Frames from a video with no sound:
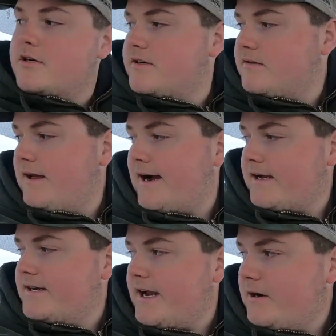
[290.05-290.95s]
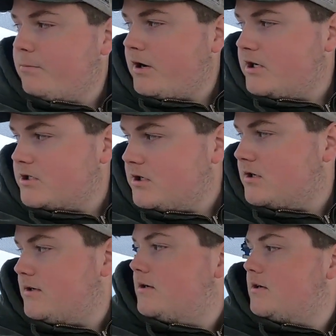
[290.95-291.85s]
It's a lack of tank pressure.
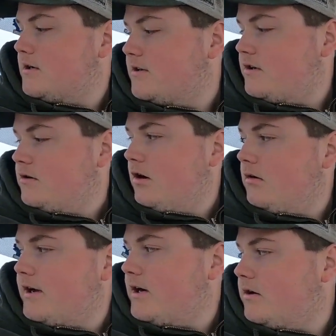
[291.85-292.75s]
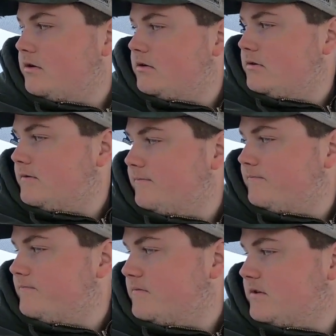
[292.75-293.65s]
It's too cold out,
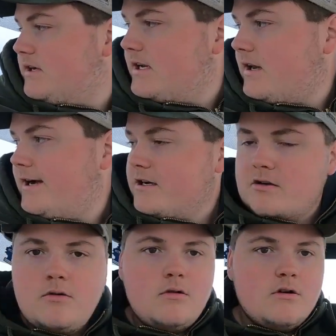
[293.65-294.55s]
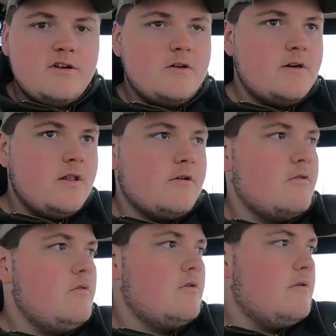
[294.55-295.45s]
and lack of coolers too. Another
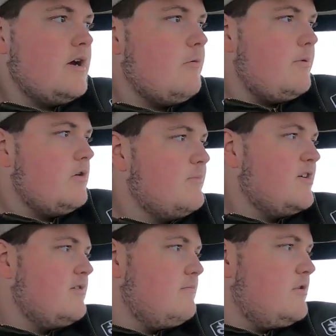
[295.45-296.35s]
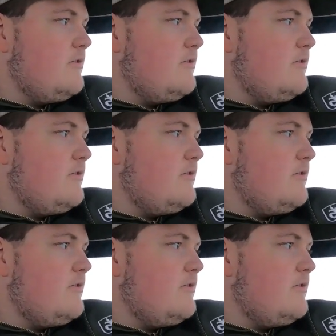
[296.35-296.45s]
cooler would help a little bit.